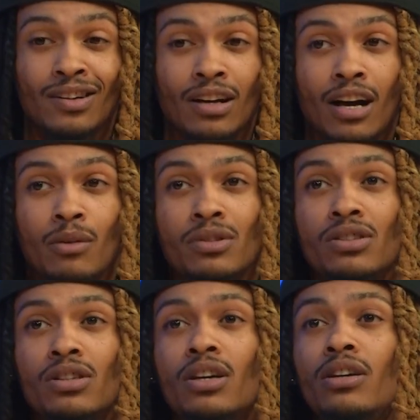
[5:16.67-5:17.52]
I would
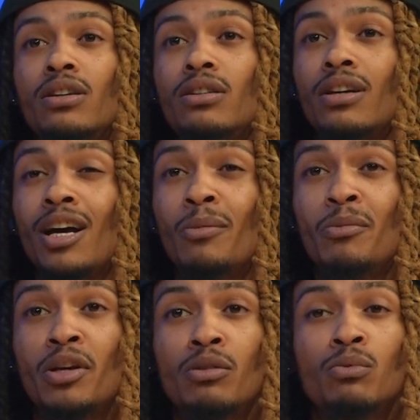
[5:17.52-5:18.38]
say I've been
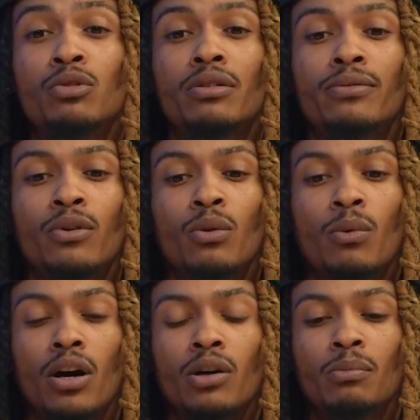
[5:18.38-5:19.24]
making music for a
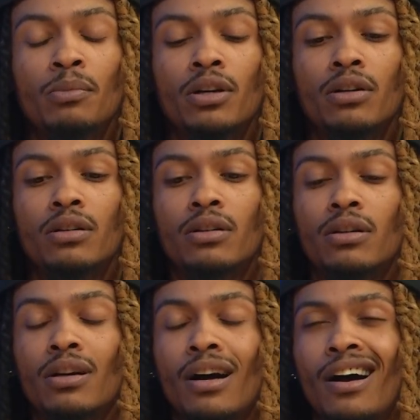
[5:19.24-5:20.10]
while, but
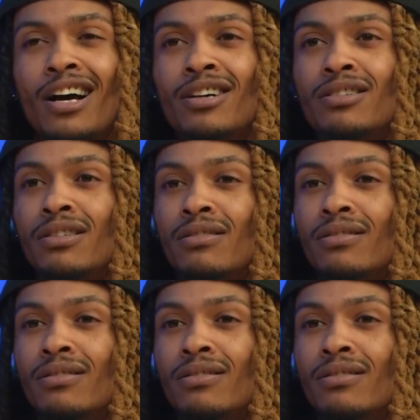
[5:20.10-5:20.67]
I